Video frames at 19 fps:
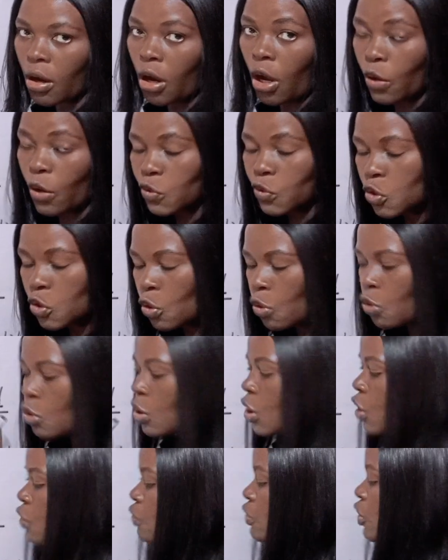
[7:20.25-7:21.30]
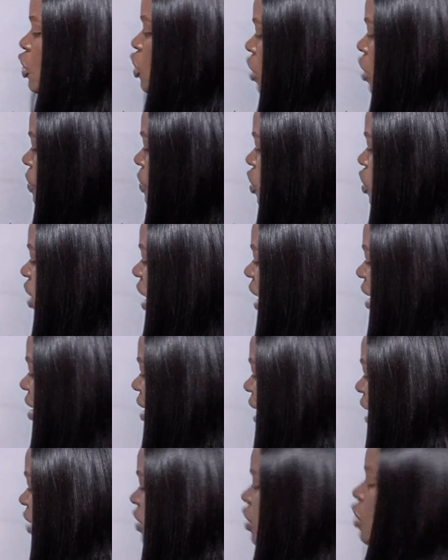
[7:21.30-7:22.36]
Also, we
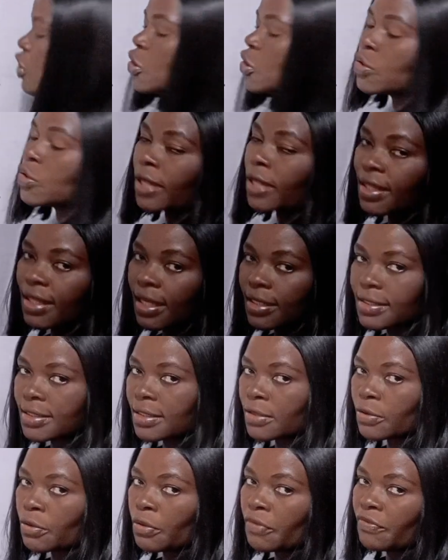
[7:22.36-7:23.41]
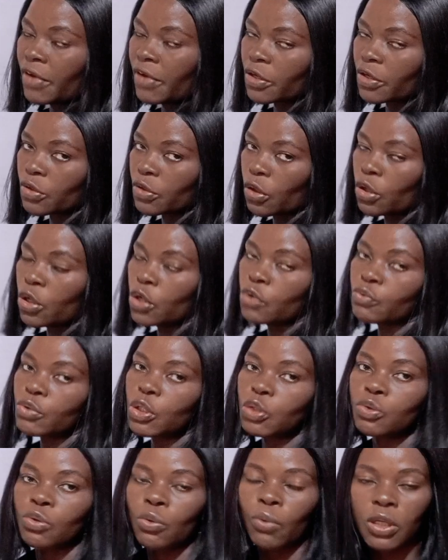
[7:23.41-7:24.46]
subtracted to get a single vector,
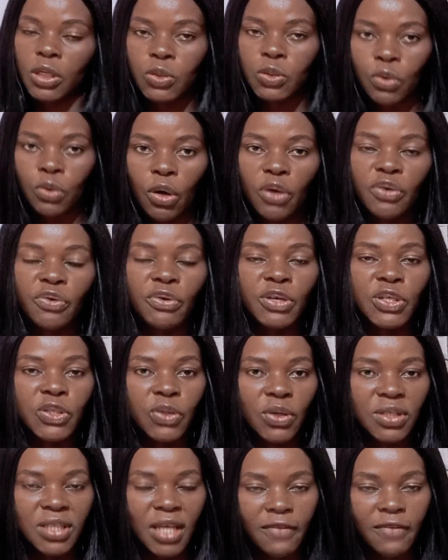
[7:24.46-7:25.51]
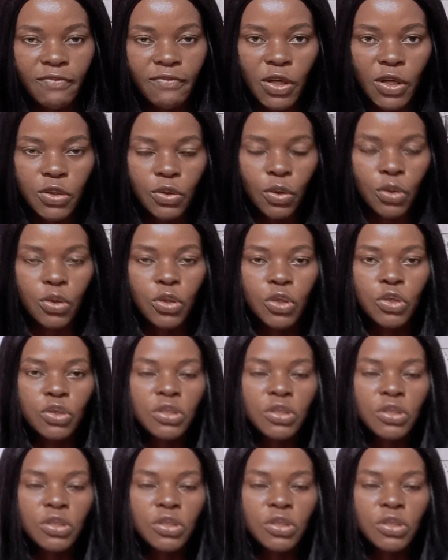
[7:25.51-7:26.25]
which is what we call the resultant vector.